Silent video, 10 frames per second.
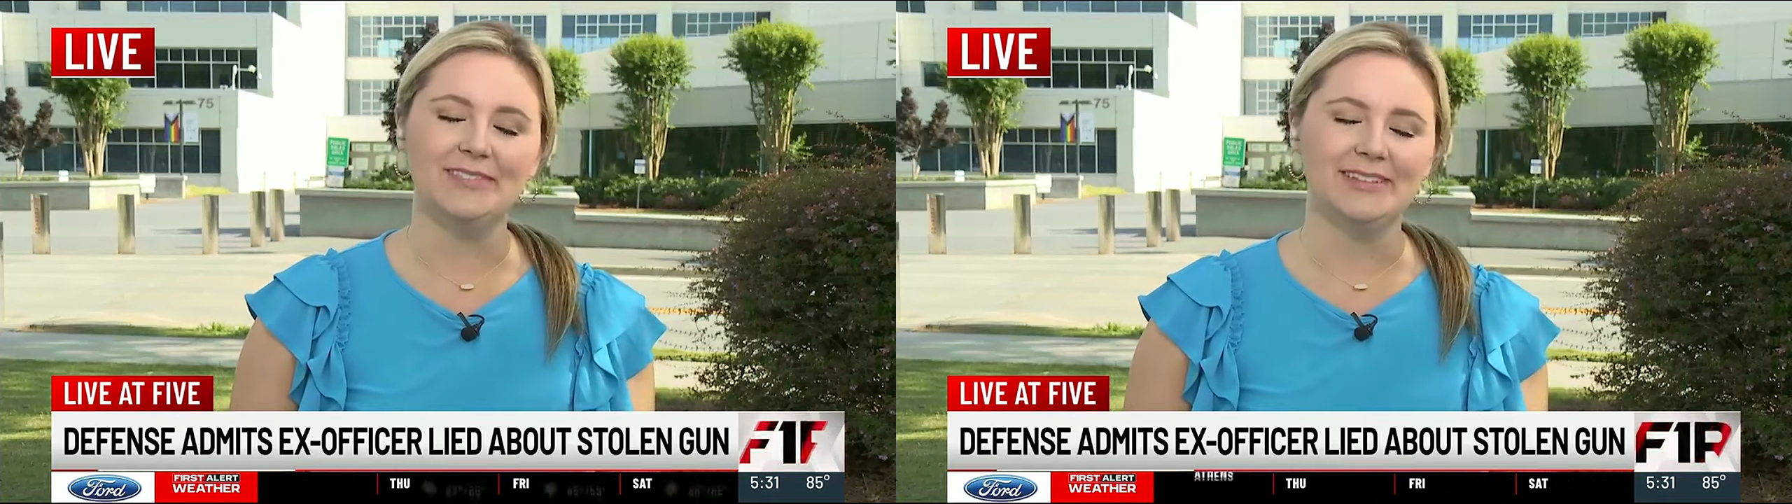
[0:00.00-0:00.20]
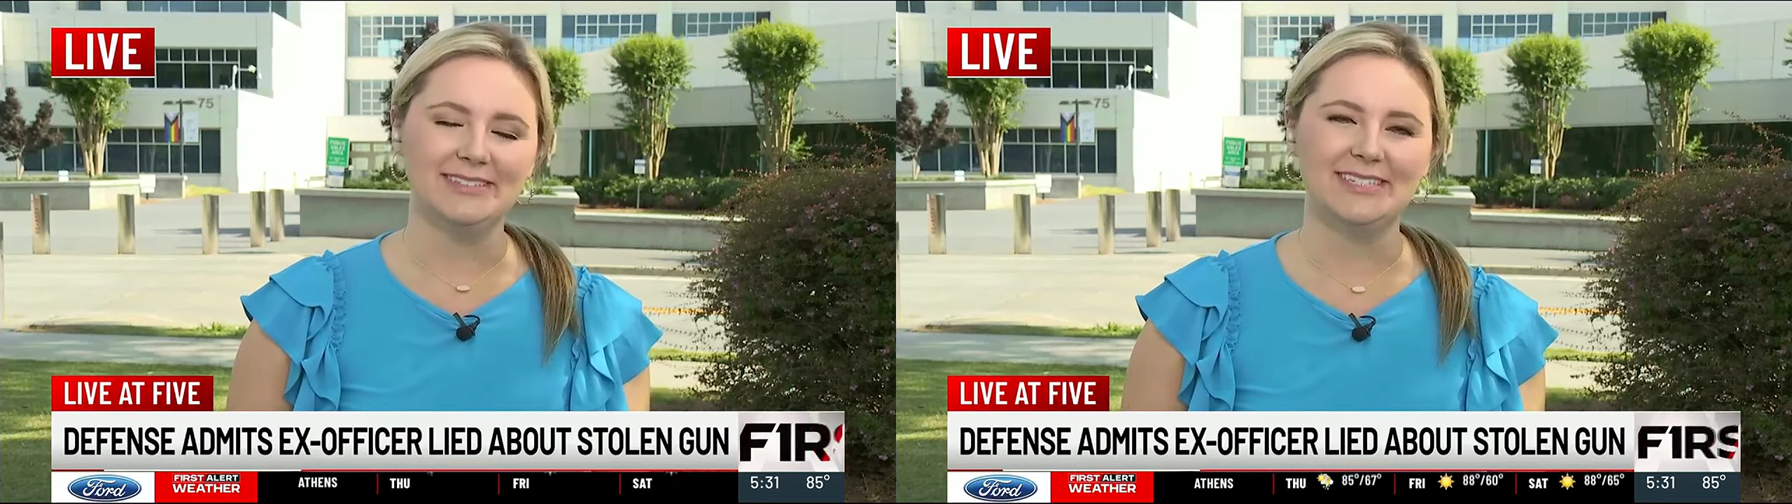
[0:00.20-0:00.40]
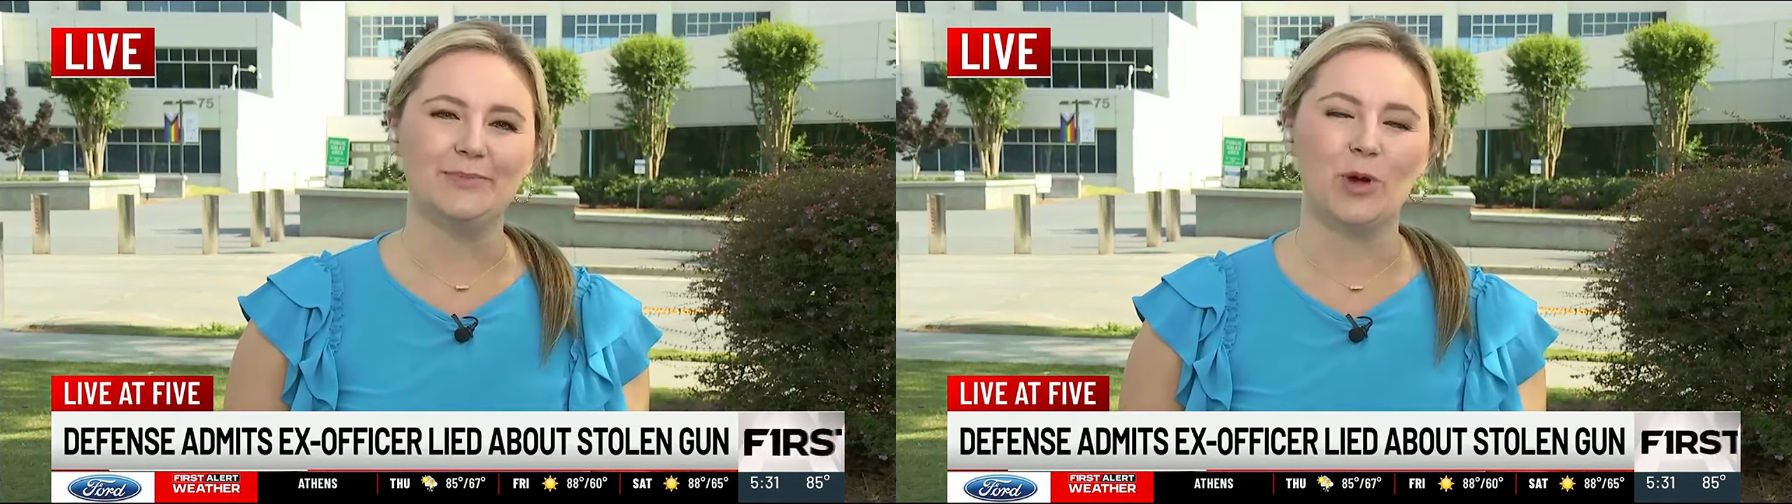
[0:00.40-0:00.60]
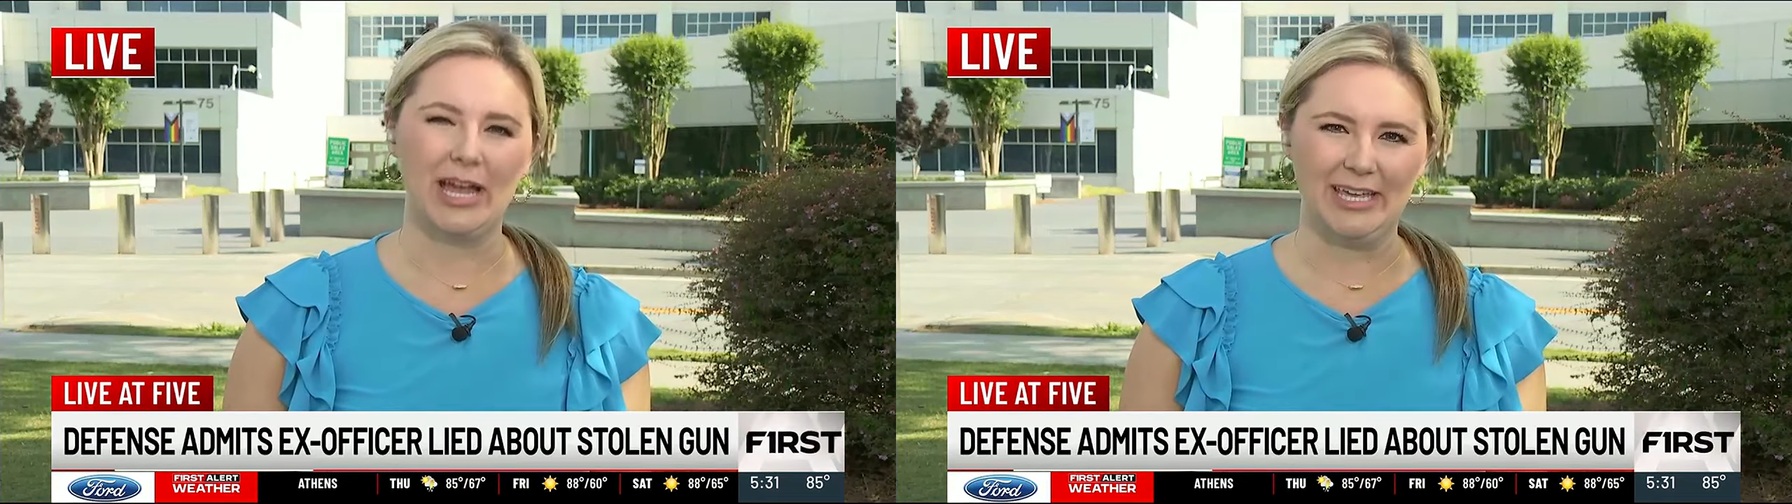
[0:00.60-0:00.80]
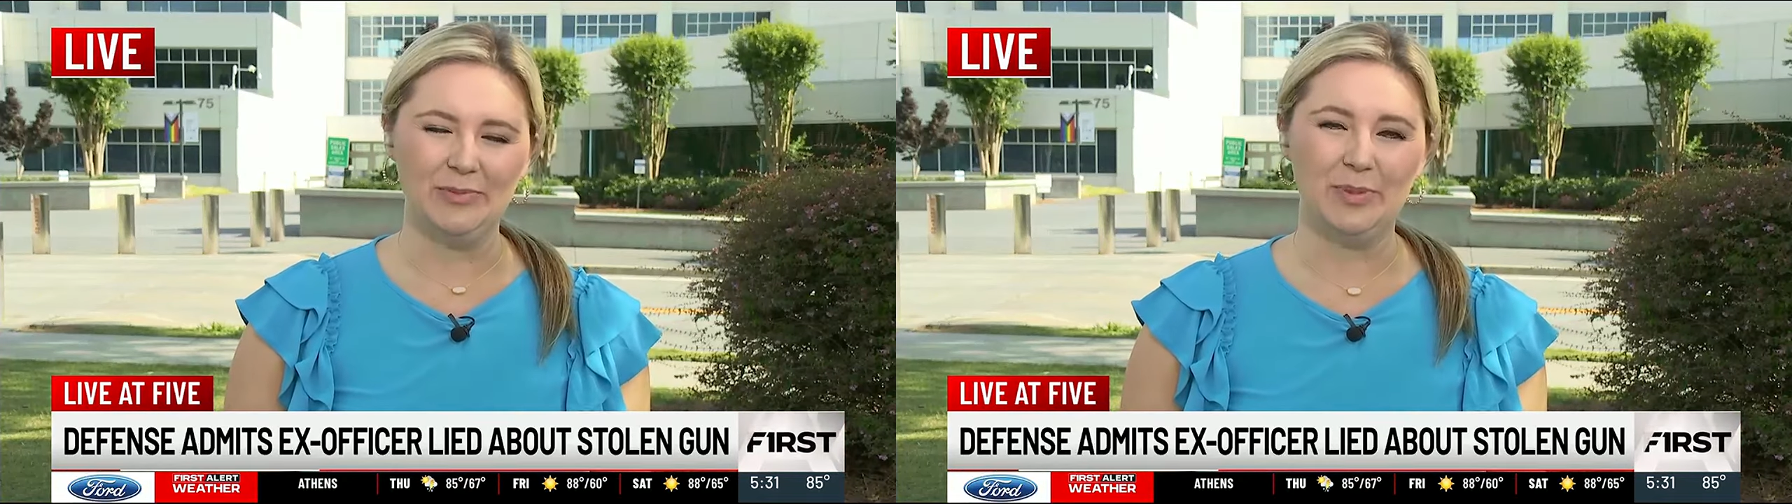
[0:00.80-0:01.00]
Melissa
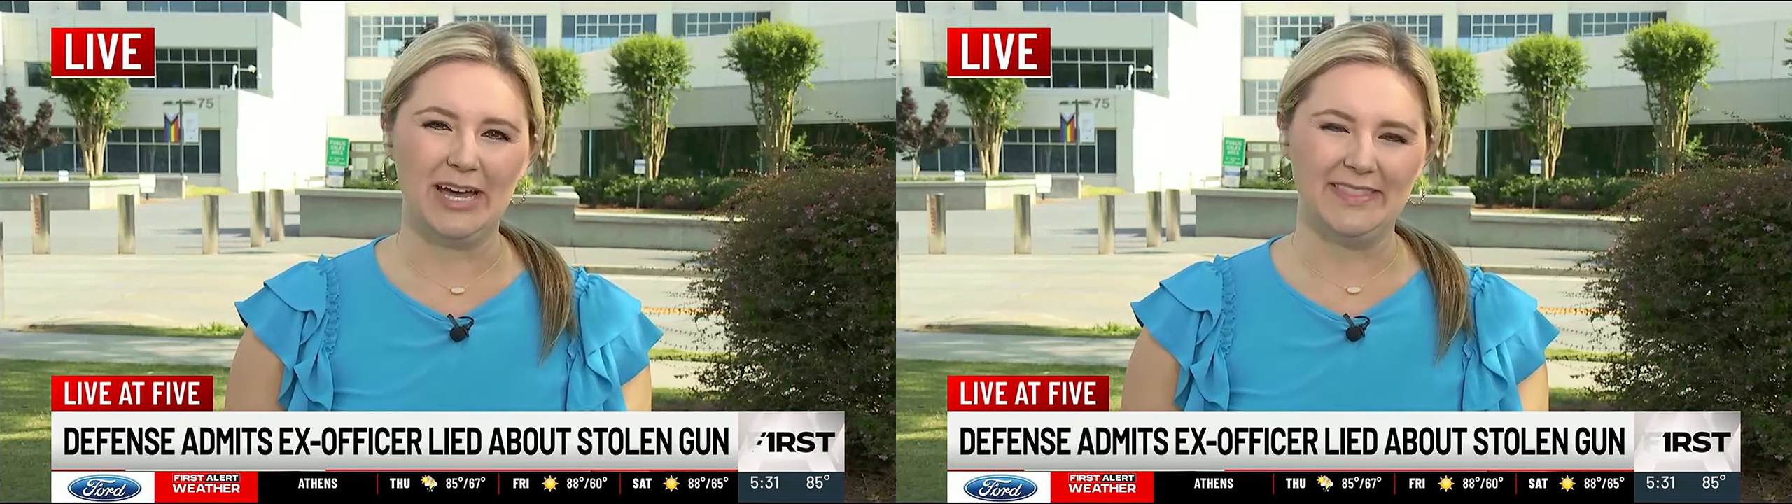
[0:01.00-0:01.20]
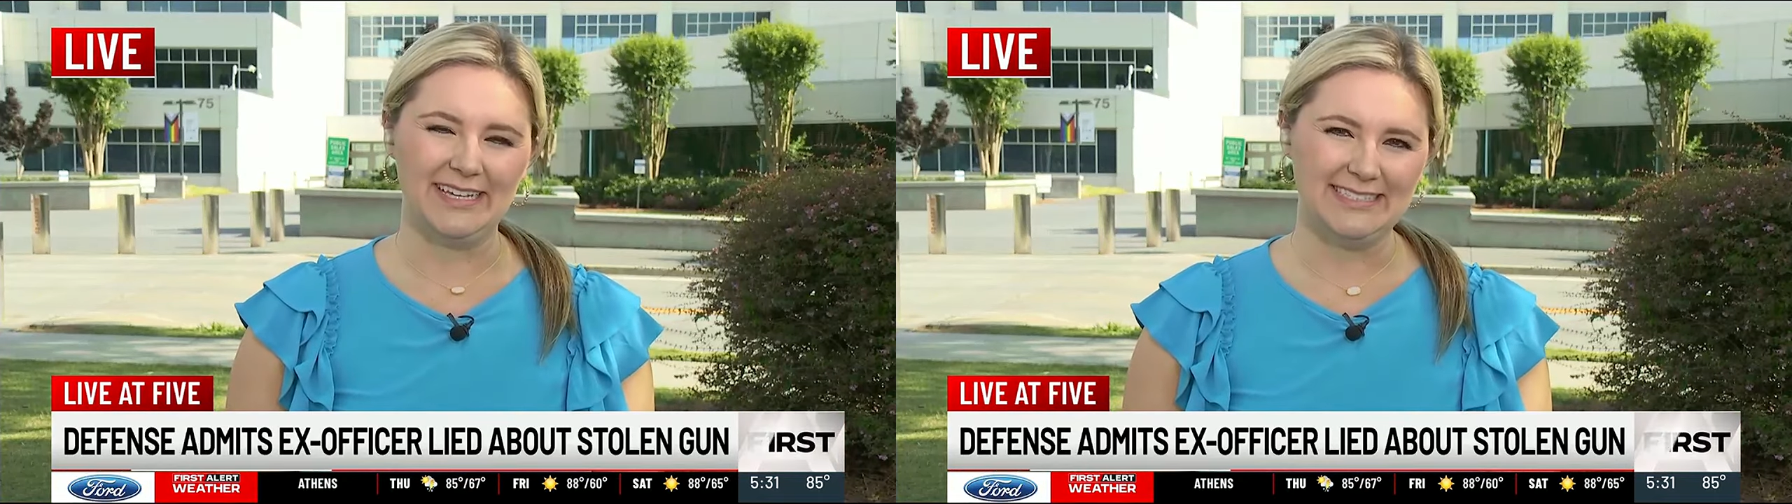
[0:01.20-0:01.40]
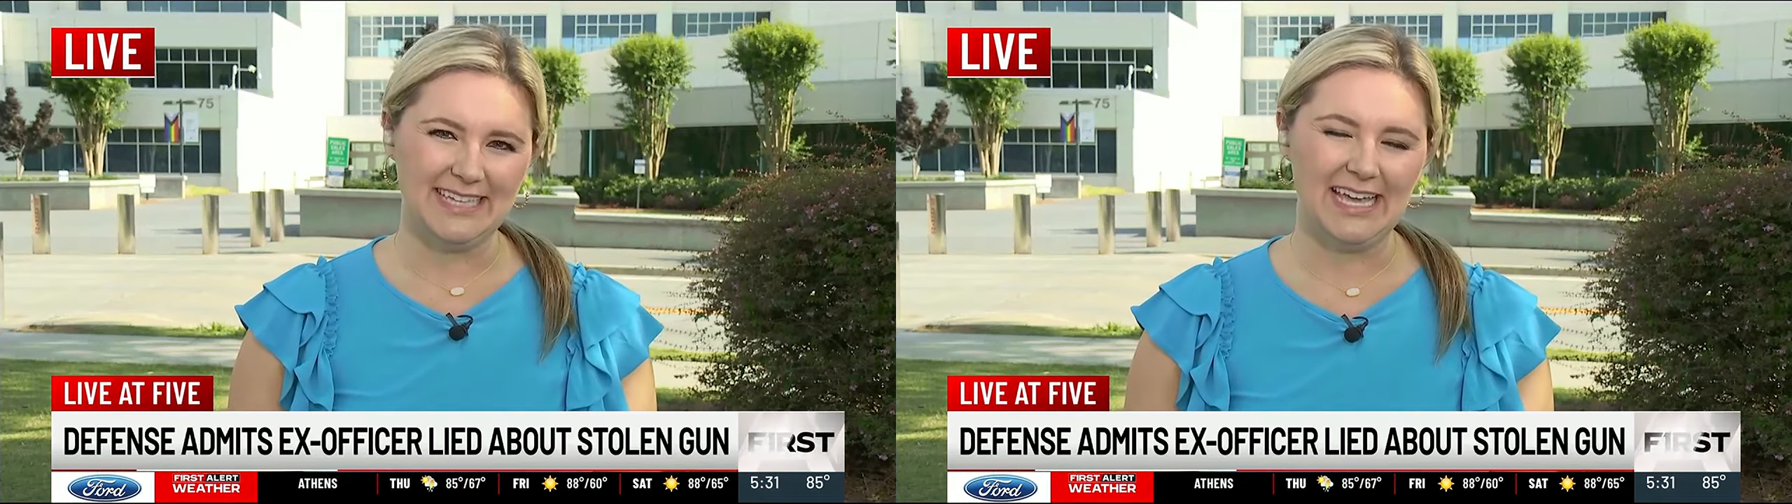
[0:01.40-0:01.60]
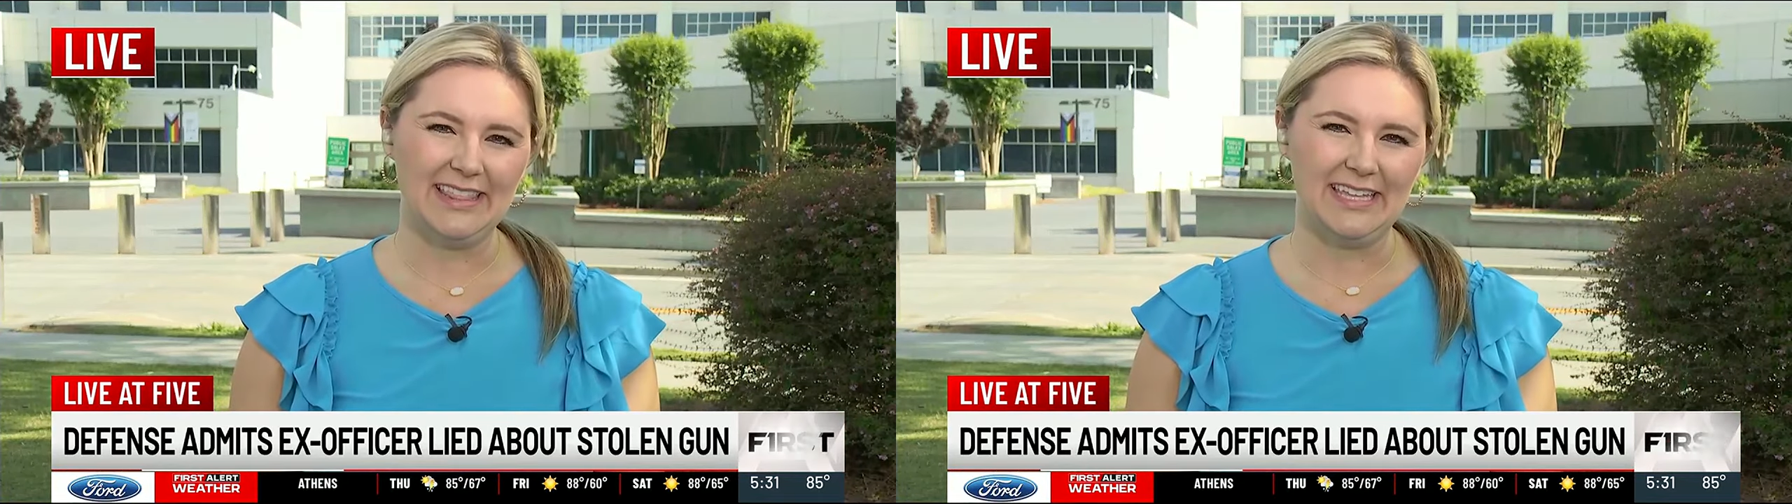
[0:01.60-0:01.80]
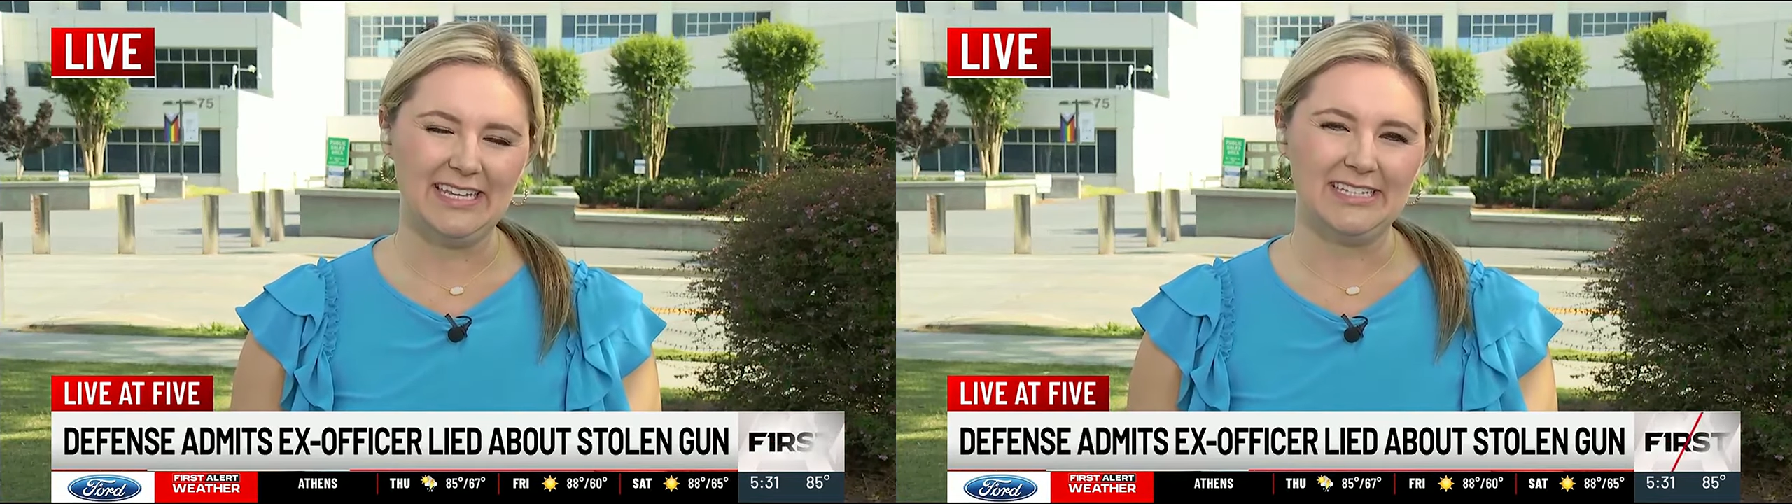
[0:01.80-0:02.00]
Bryant, but they say
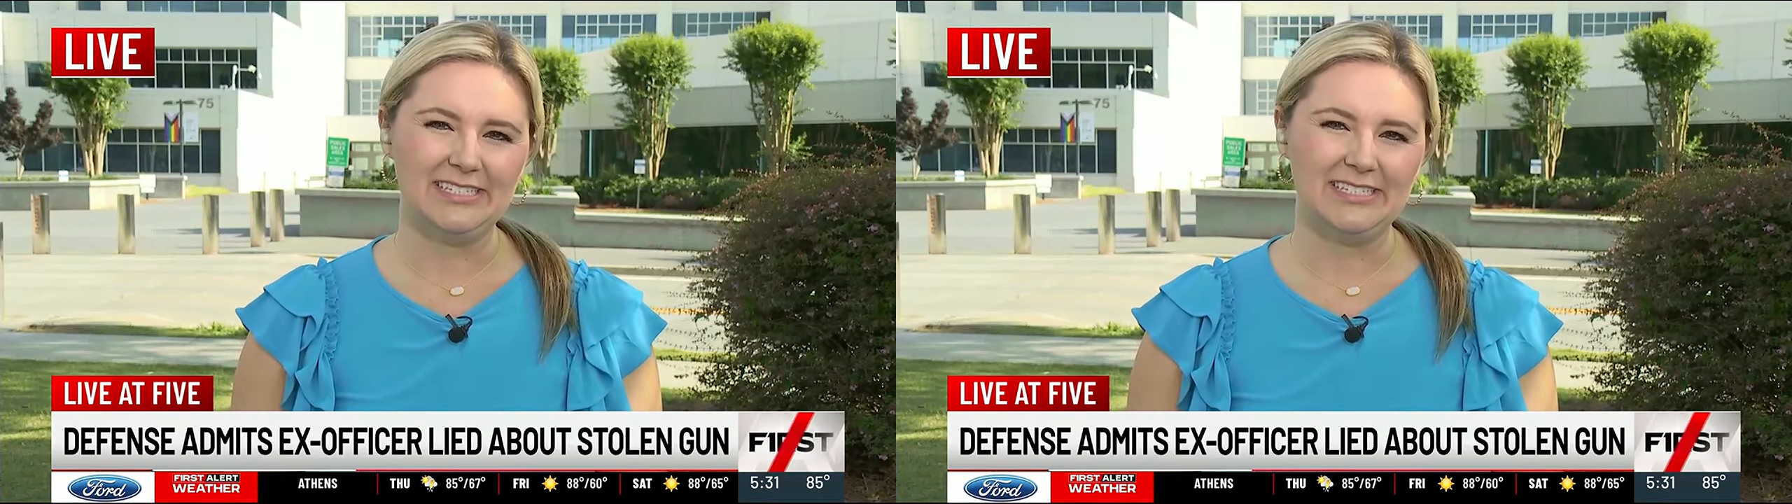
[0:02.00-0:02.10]
that he